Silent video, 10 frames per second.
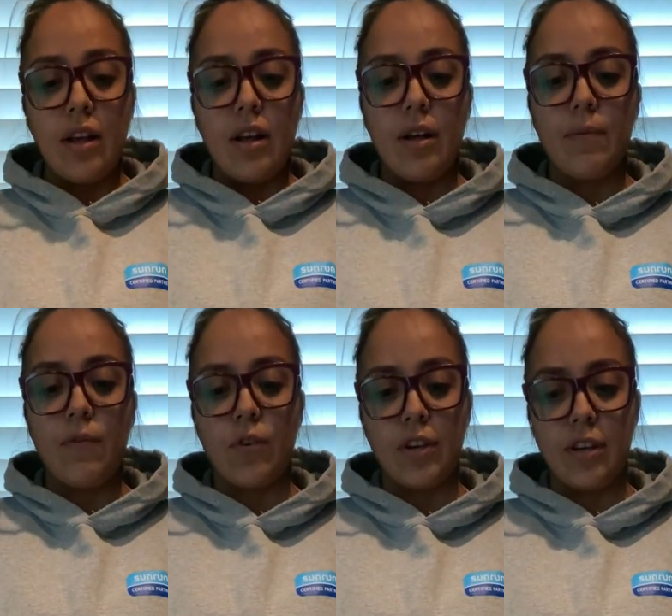
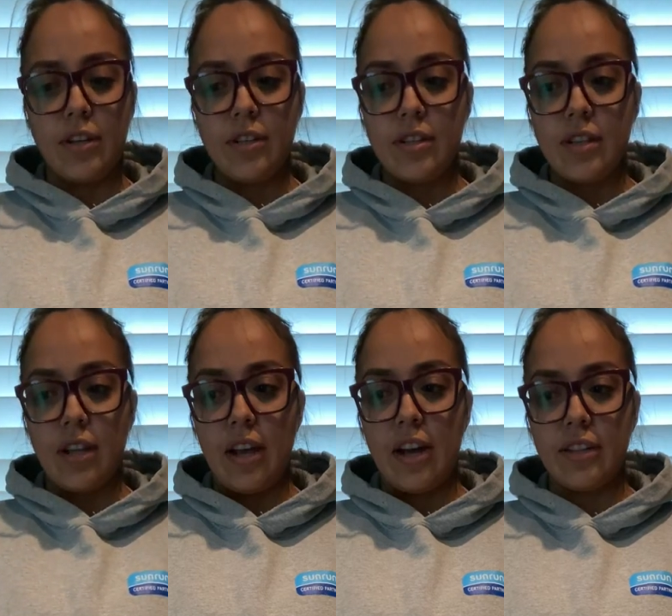4 years
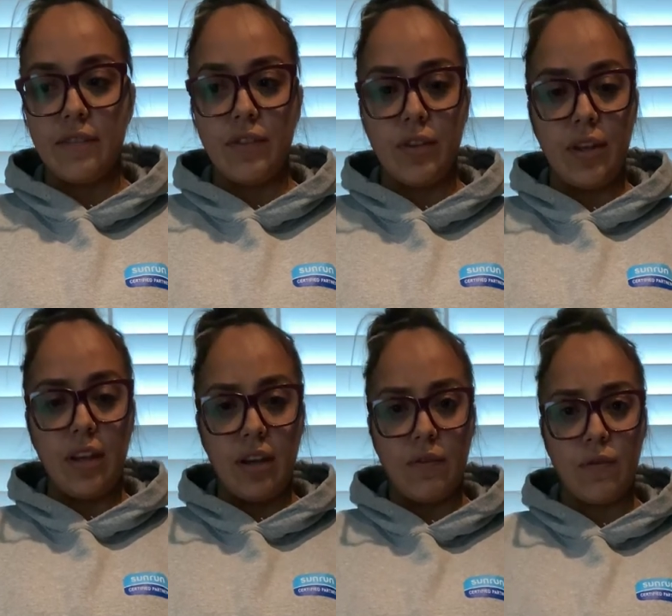active
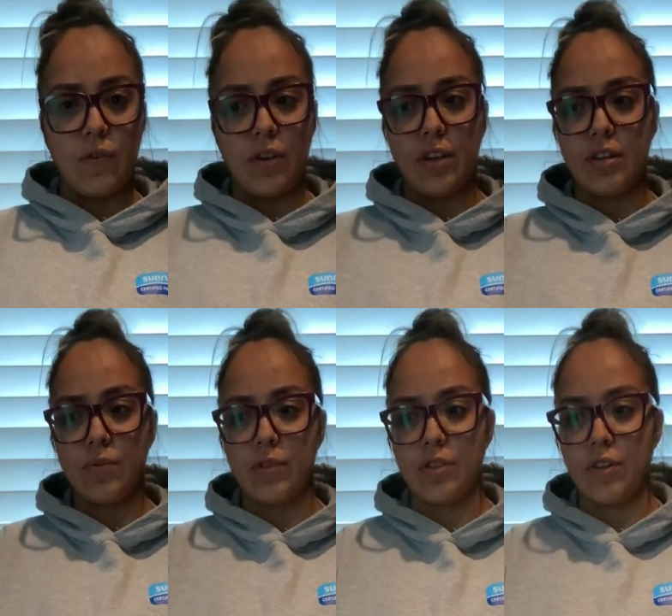duty and 4 years
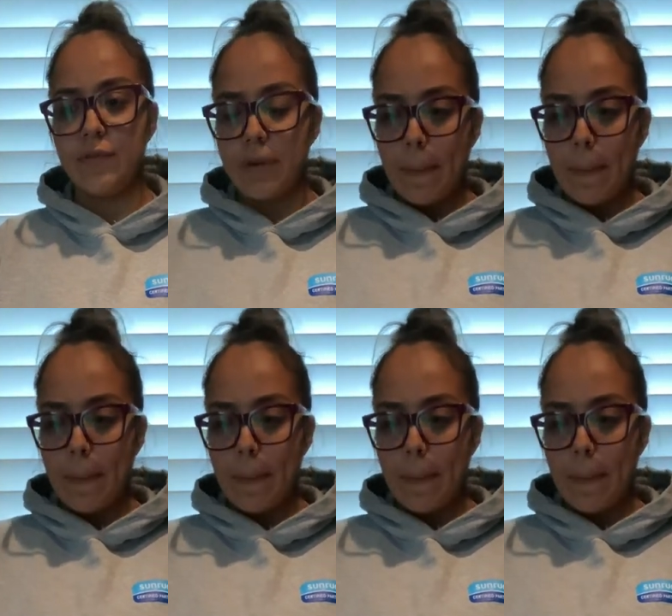reserves.